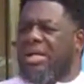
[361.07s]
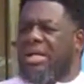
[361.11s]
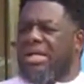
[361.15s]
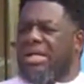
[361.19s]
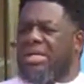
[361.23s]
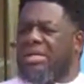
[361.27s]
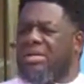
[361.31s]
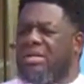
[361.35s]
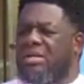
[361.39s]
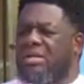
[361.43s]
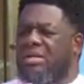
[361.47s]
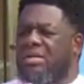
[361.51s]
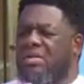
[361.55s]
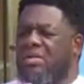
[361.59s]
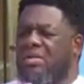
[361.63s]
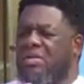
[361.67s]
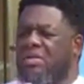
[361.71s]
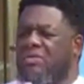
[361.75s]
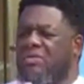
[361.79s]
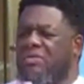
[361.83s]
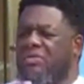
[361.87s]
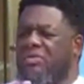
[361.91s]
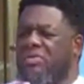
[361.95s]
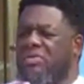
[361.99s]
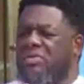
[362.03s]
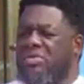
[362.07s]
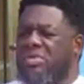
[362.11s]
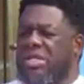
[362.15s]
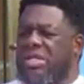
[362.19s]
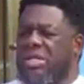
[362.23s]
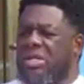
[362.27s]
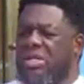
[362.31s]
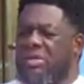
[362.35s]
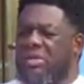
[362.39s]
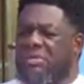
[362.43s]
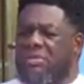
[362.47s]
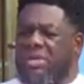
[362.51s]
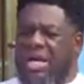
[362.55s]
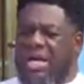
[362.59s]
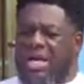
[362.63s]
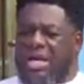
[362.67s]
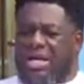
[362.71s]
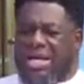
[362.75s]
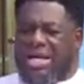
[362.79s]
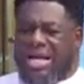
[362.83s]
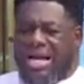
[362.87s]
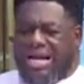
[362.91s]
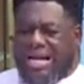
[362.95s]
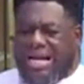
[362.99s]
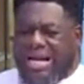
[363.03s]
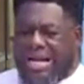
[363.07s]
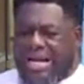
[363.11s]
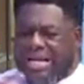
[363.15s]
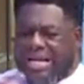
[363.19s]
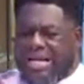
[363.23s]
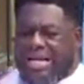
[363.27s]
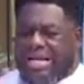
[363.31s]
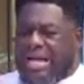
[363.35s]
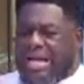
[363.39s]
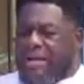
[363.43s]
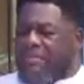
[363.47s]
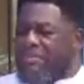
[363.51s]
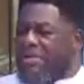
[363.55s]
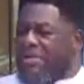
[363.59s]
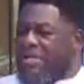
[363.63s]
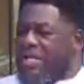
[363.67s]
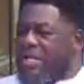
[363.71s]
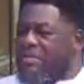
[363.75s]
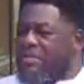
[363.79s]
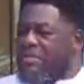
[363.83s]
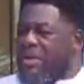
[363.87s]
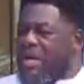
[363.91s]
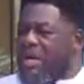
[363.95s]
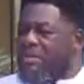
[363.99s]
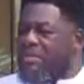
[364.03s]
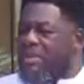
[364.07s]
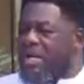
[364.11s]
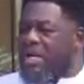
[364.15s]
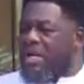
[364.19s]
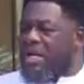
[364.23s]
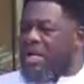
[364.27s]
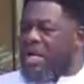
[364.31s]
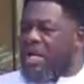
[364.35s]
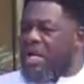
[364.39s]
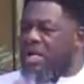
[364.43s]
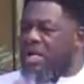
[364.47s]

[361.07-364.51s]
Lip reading: and feel say maybe ya gangi up in here, Abe